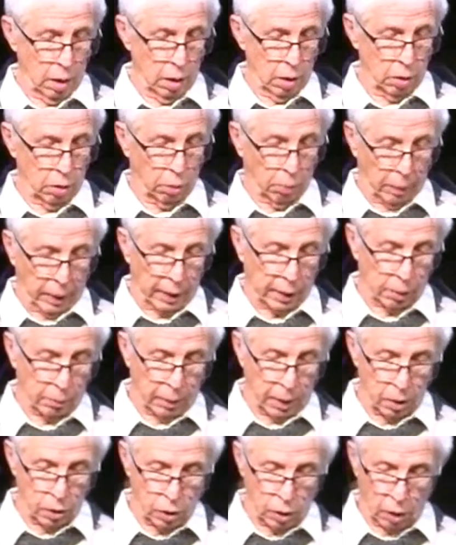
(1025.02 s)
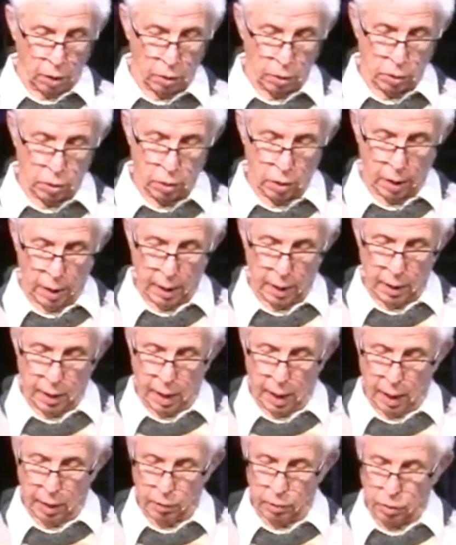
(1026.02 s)
So back to my challenge today to
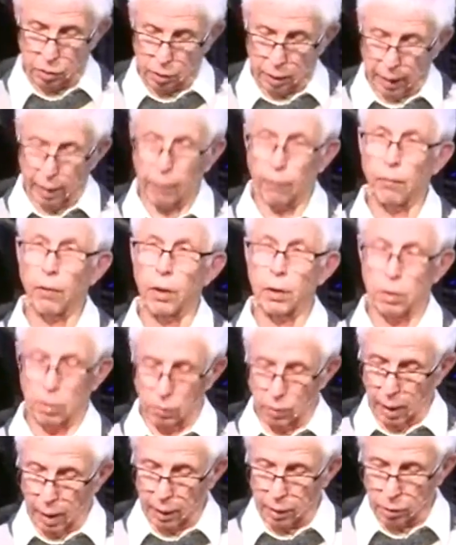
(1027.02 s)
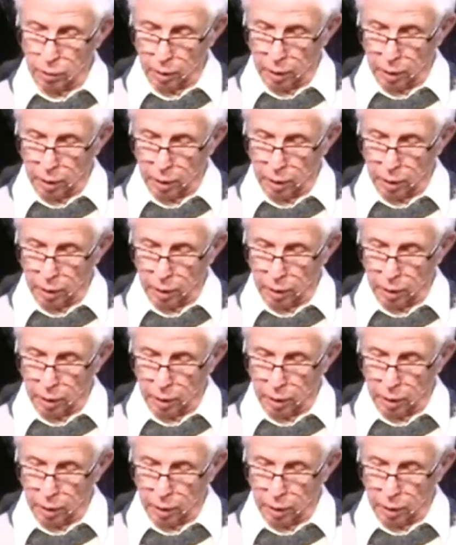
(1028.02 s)
honor the sacrifice of Dr.